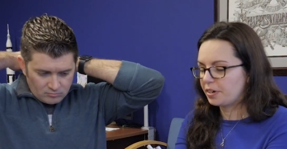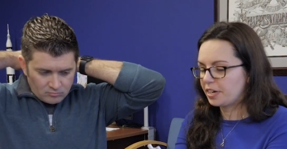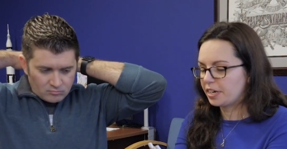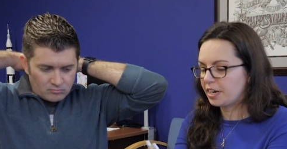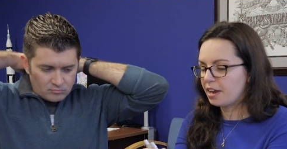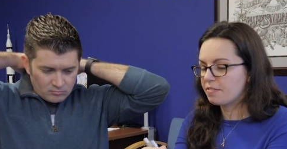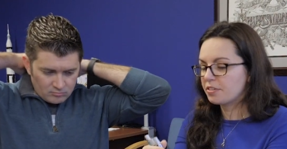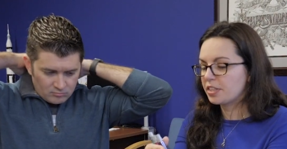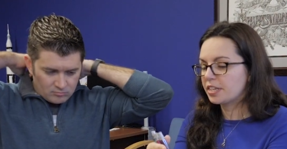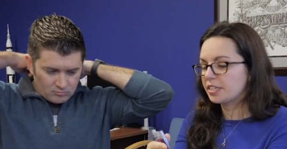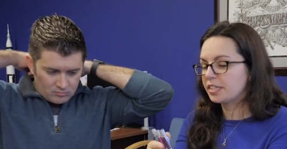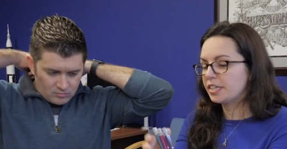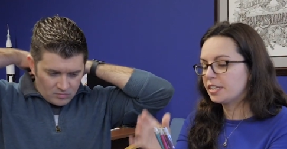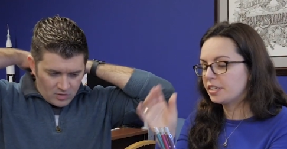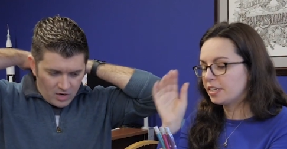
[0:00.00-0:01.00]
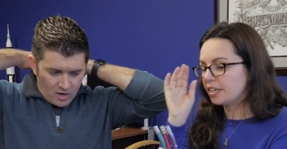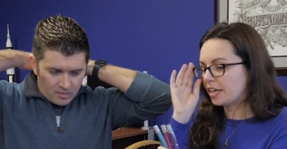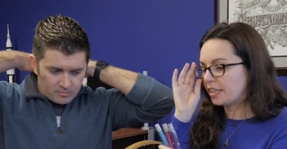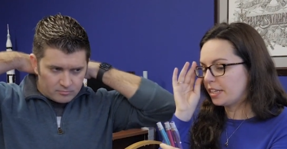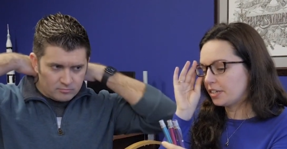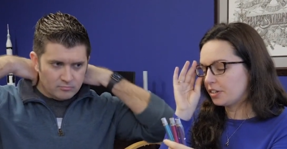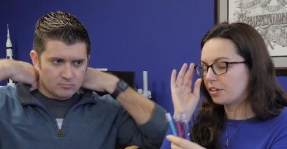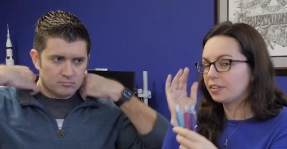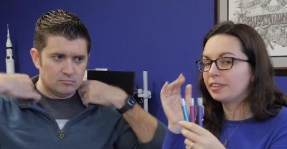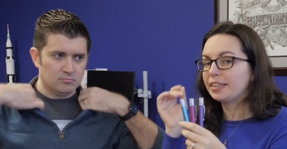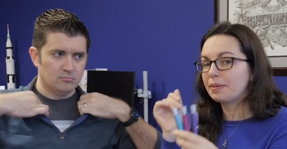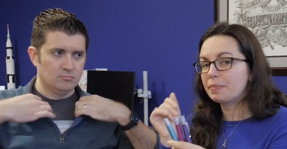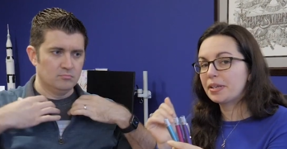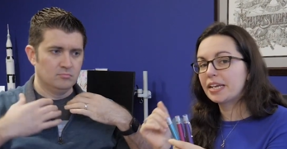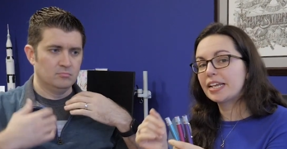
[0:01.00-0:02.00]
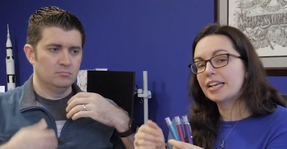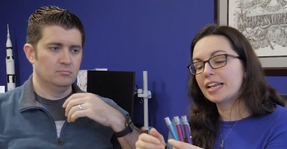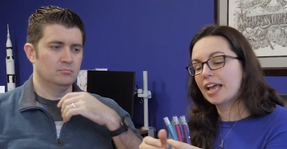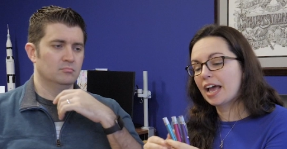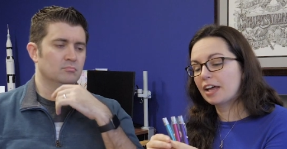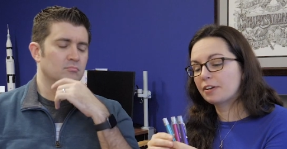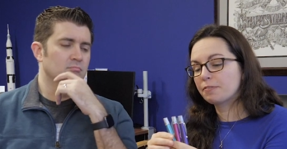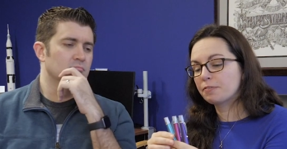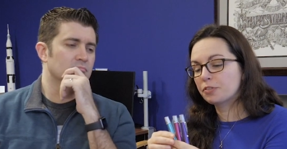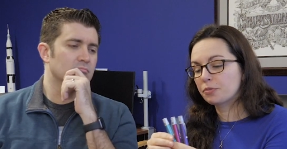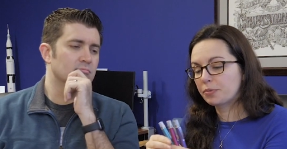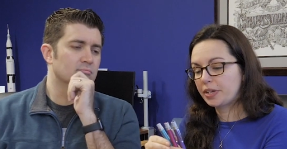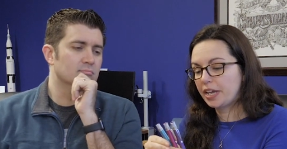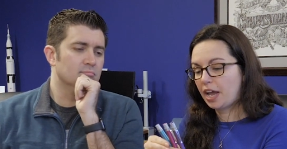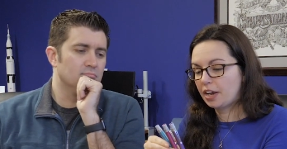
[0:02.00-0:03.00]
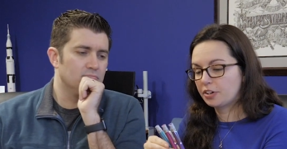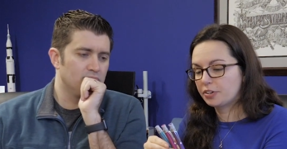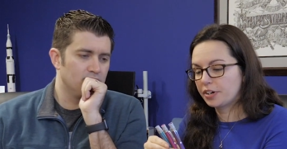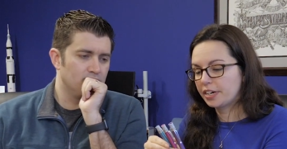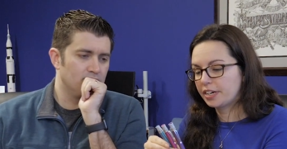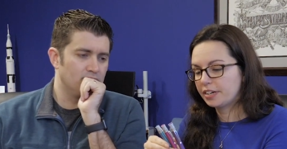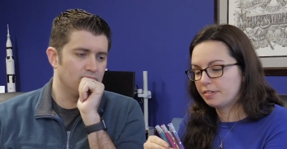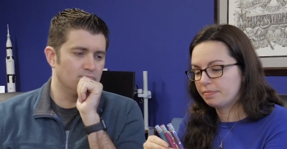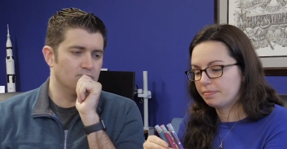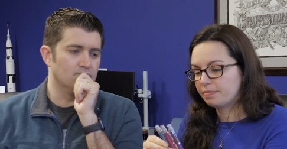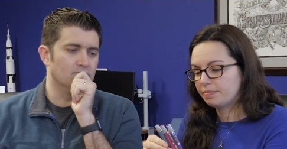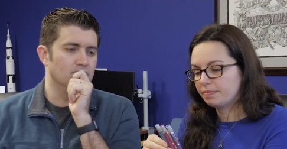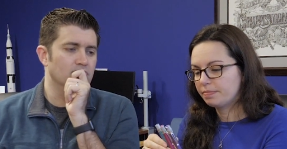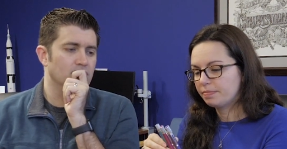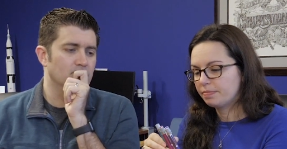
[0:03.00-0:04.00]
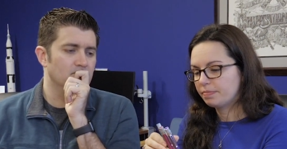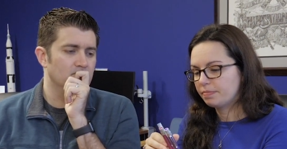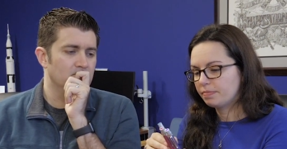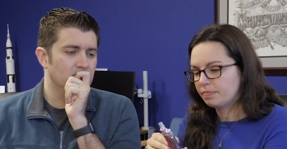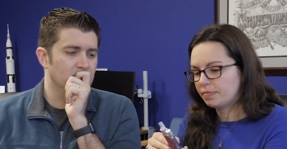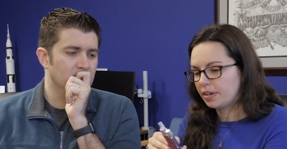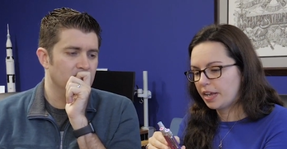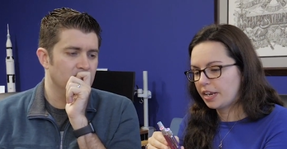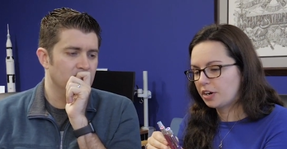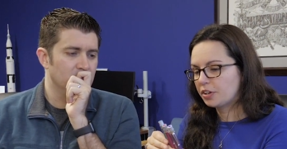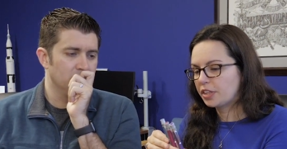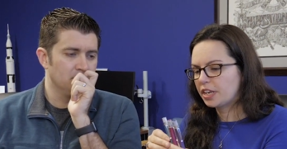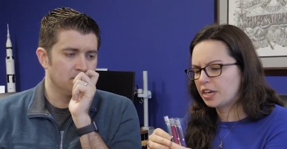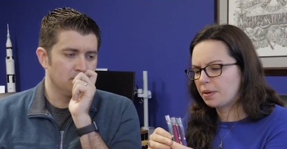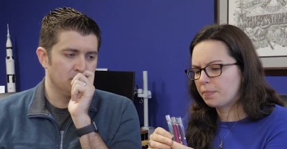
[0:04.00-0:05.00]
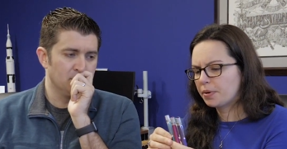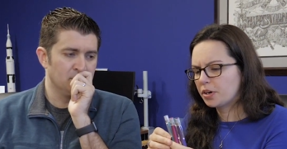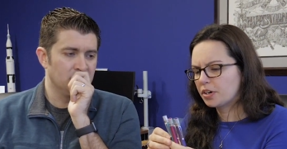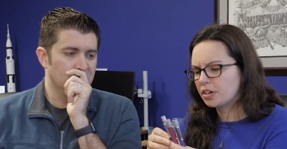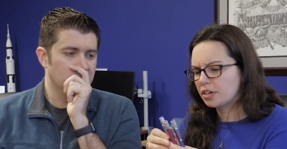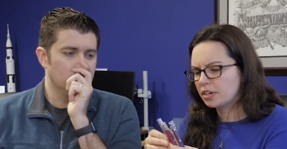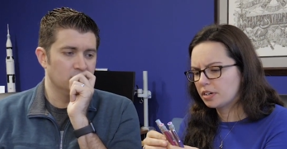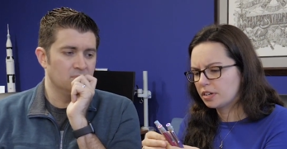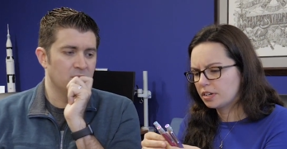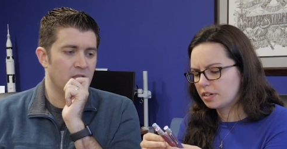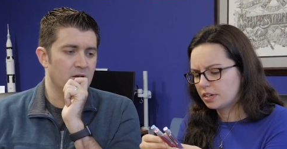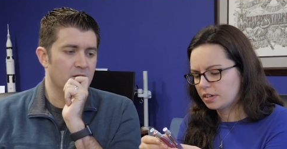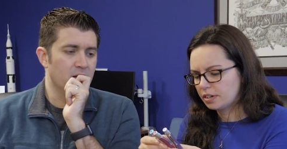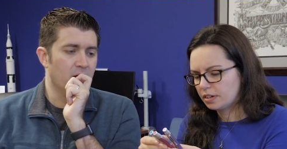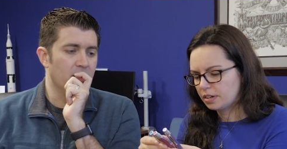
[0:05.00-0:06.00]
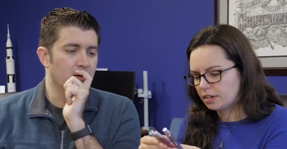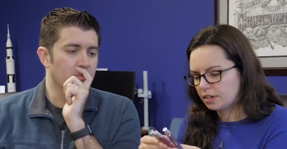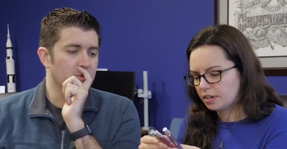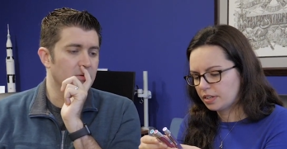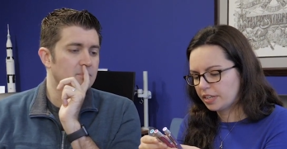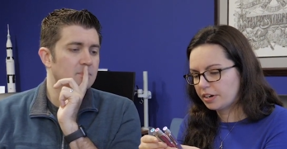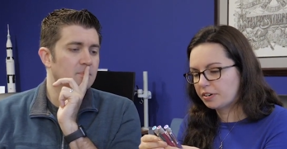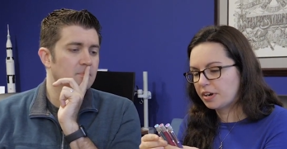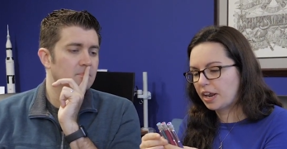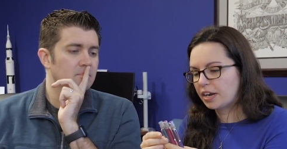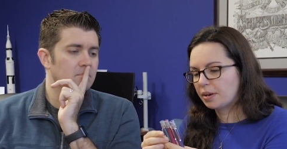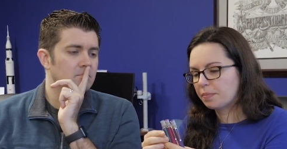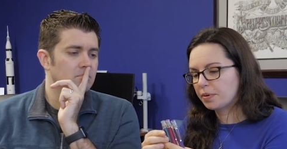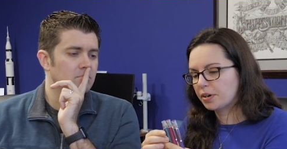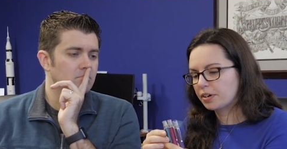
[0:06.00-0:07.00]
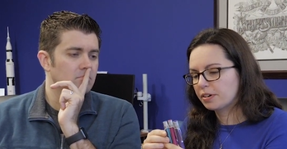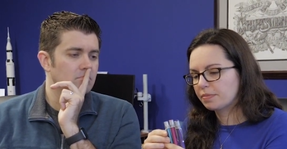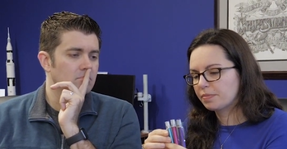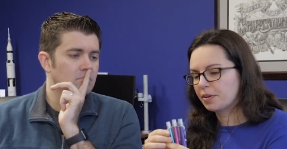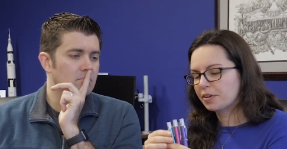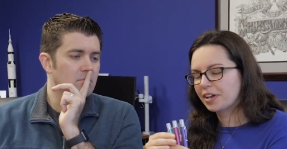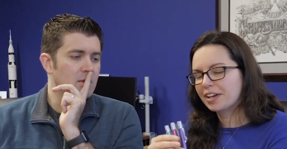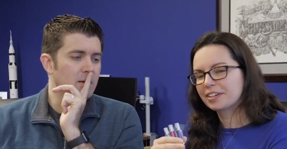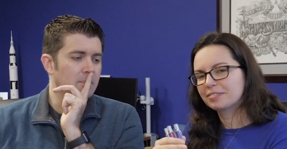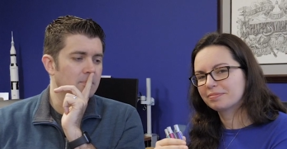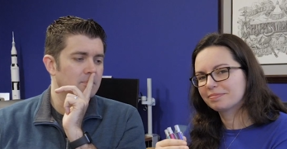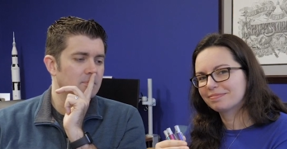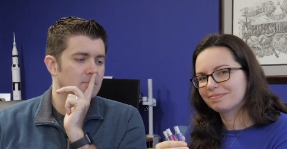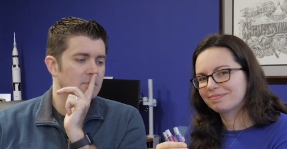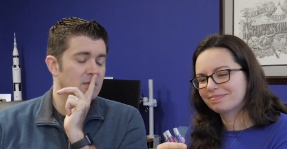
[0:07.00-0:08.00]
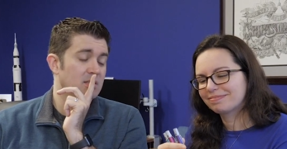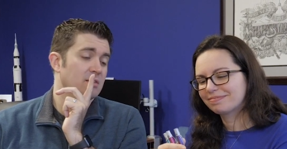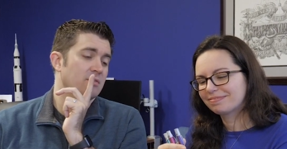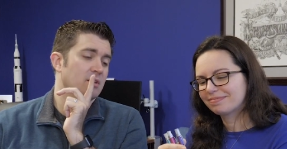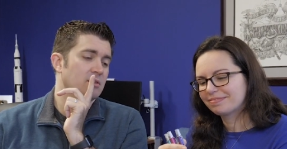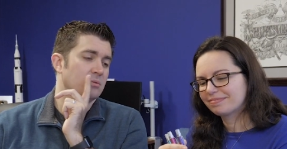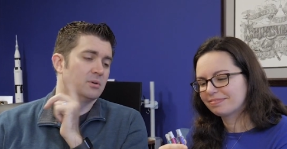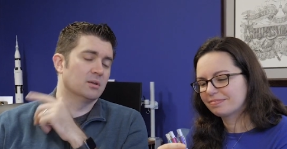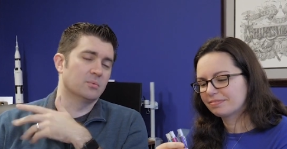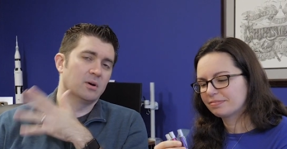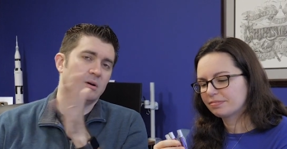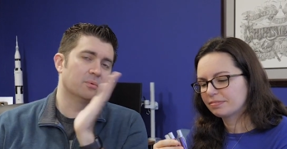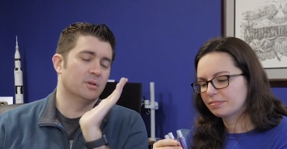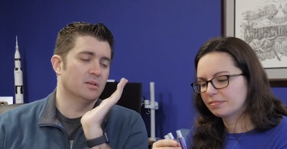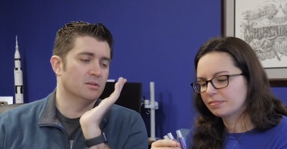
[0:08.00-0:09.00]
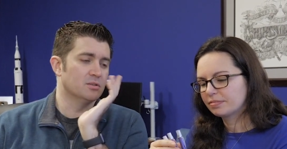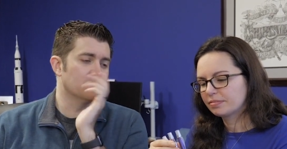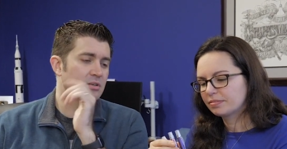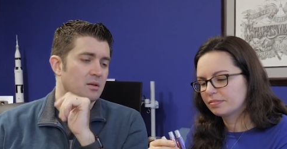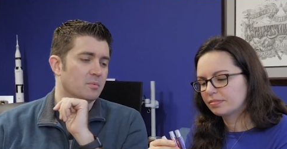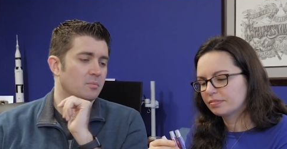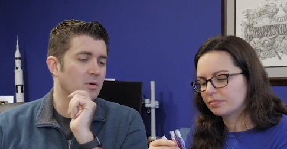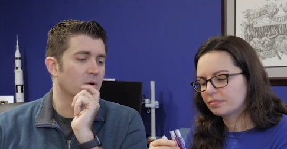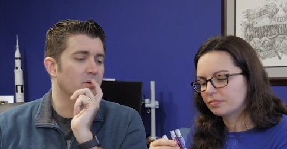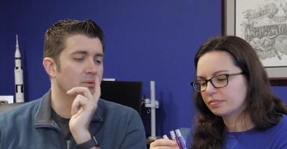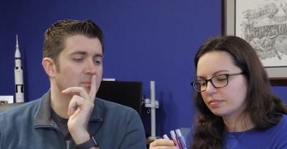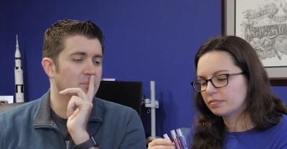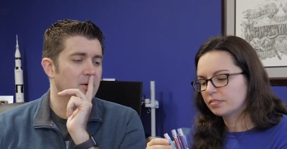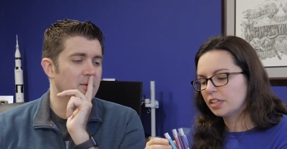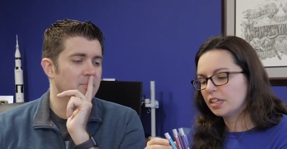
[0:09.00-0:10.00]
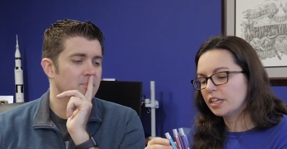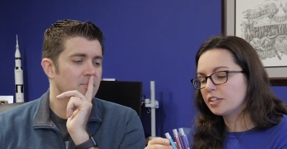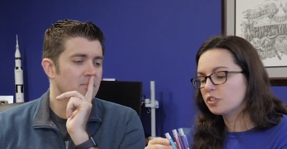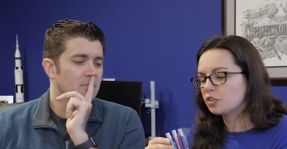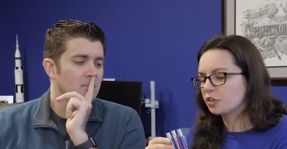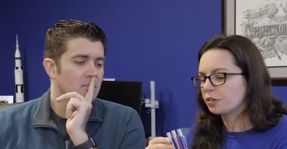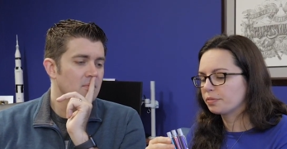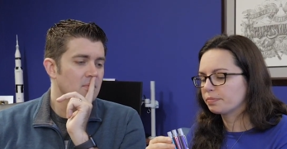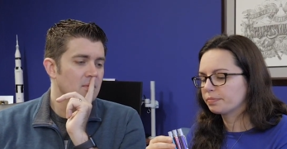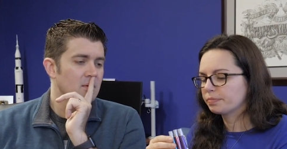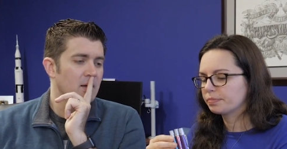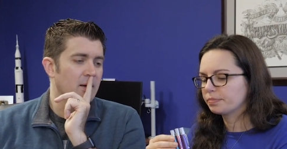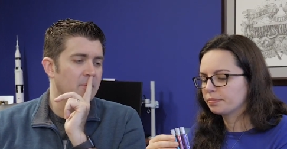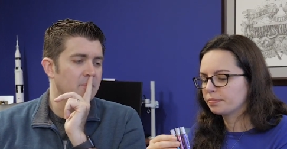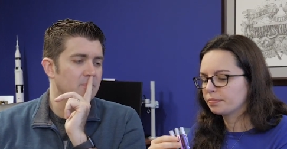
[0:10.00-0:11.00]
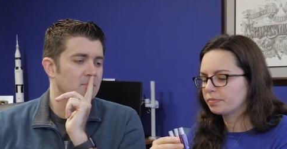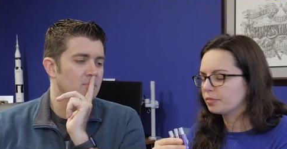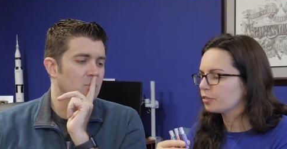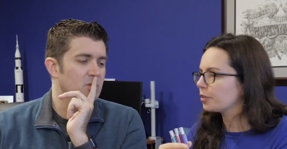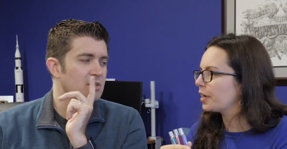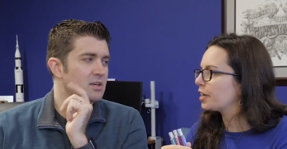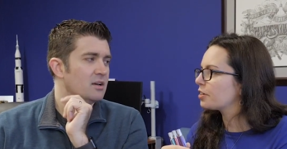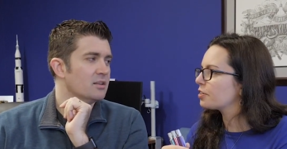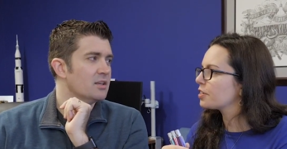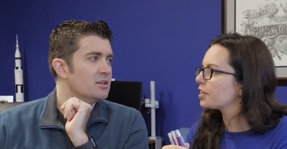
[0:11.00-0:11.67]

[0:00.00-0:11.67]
Speaker 1: We mm-hmm. didn't cover this. The, yeah. yeah. these are limited out of 300. Mm-hmm. And are they numbered?
Speaker 2: They're not numbered. They're not numbered. Okay. Yep. Because if they do really well, we can just keep them going. But that's true. Yeah. We'll see how